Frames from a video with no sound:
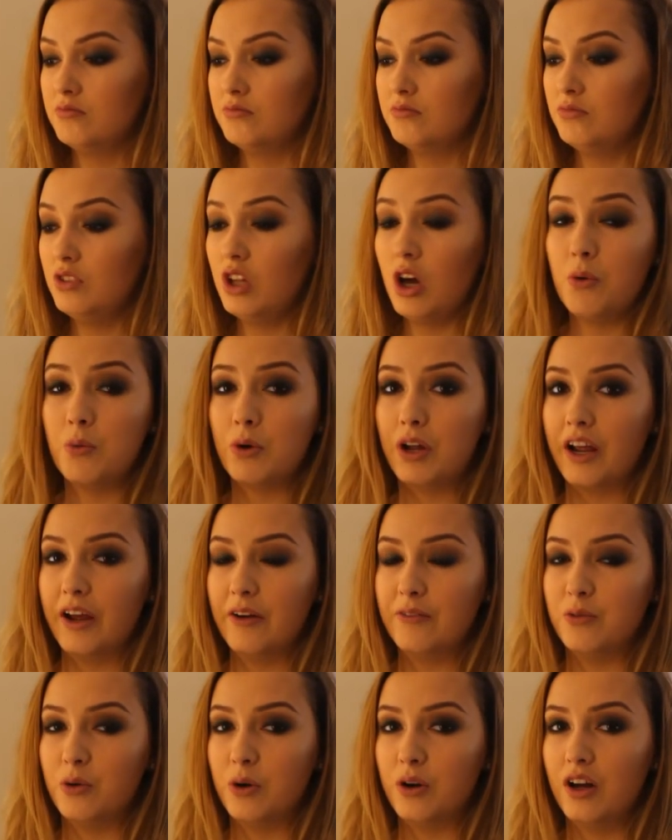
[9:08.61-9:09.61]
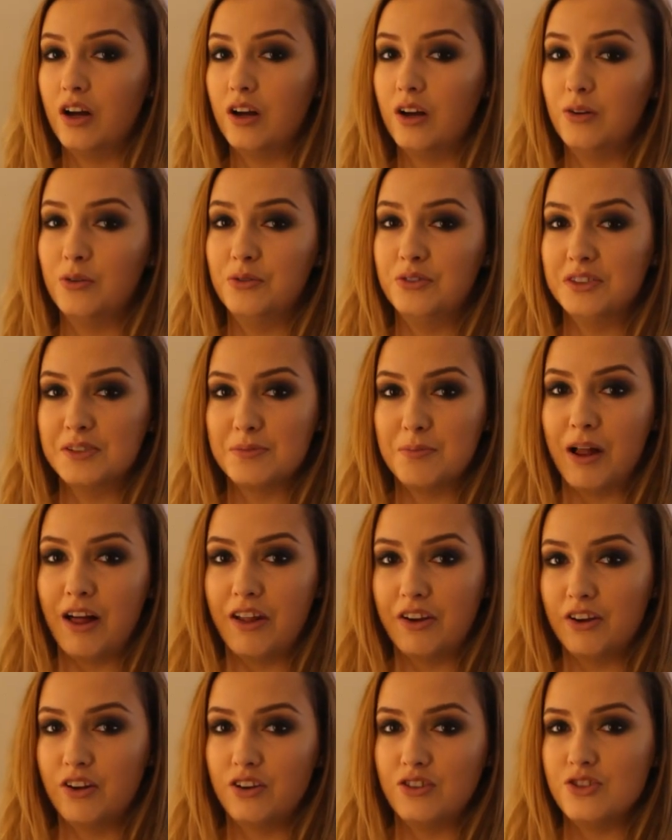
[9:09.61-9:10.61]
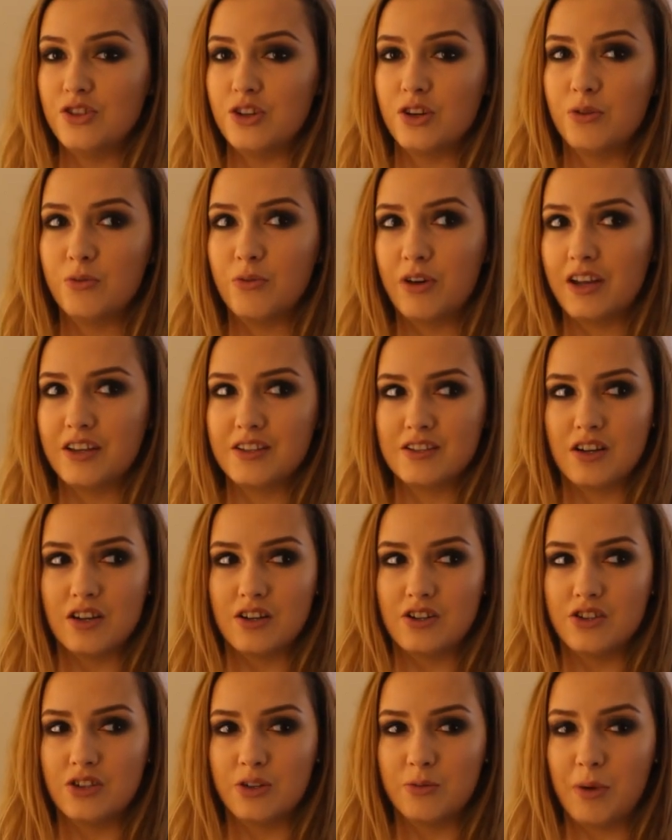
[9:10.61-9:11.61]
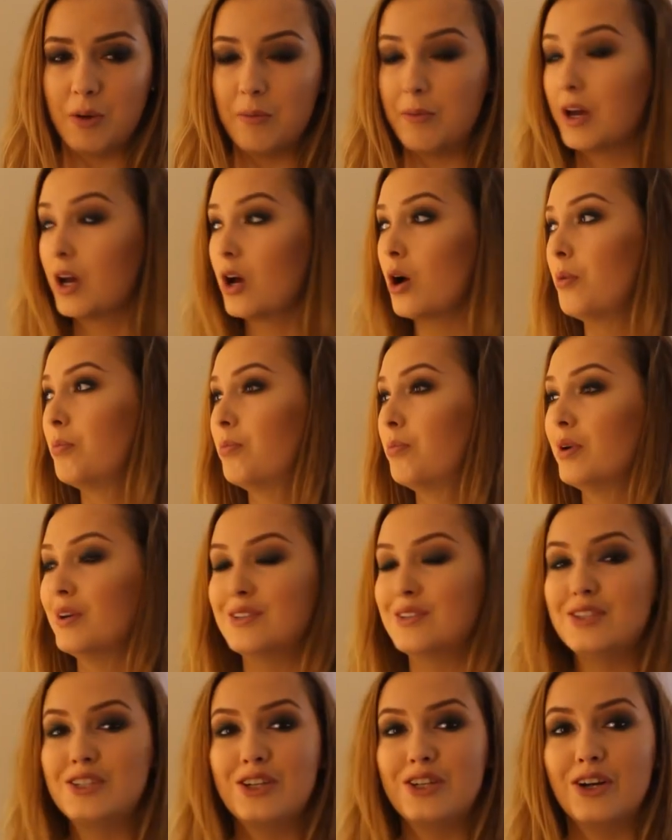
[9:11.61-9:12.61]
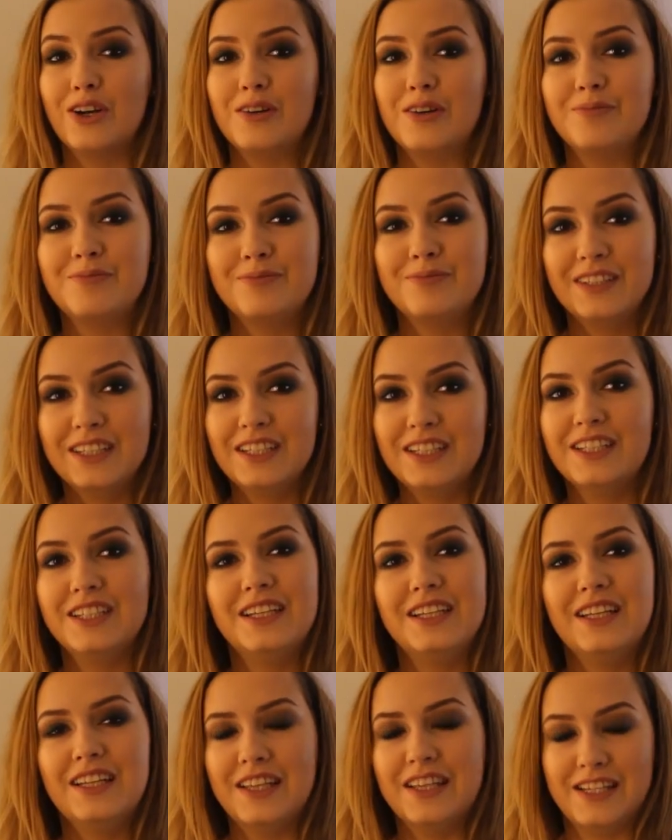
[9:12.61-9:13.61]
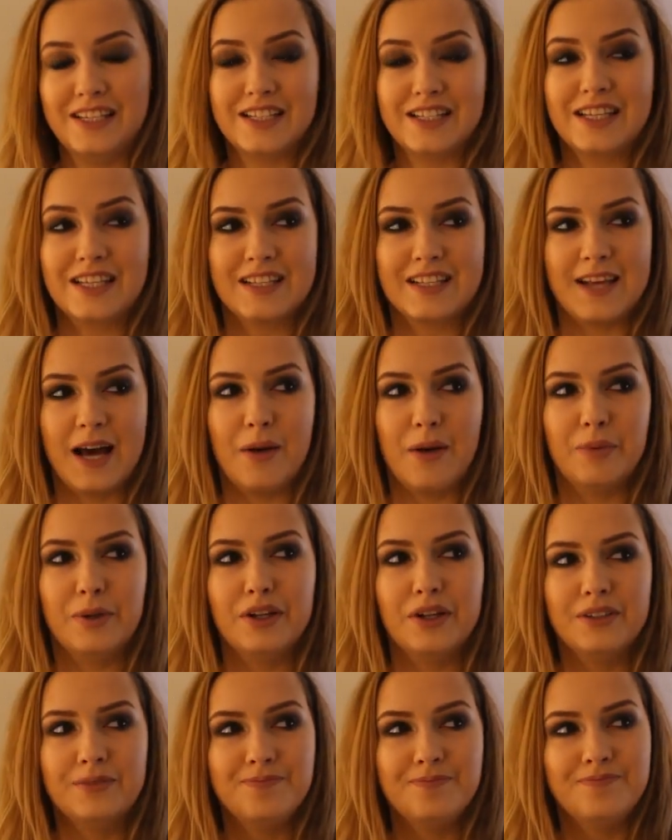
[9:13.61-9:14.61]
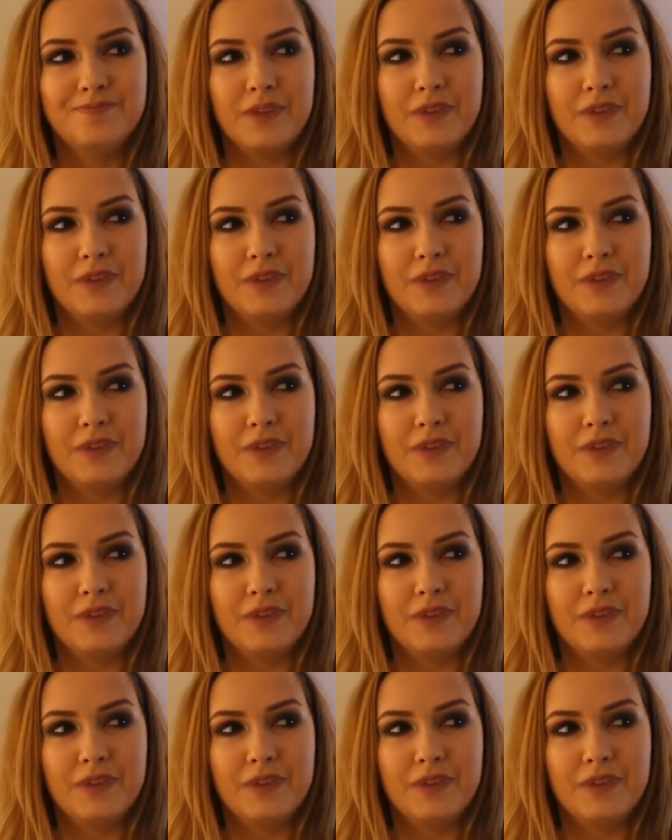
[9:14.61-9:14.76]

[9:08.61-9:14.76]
Not what I was planning on doing when I started doing my makeup, but sure, these things happen.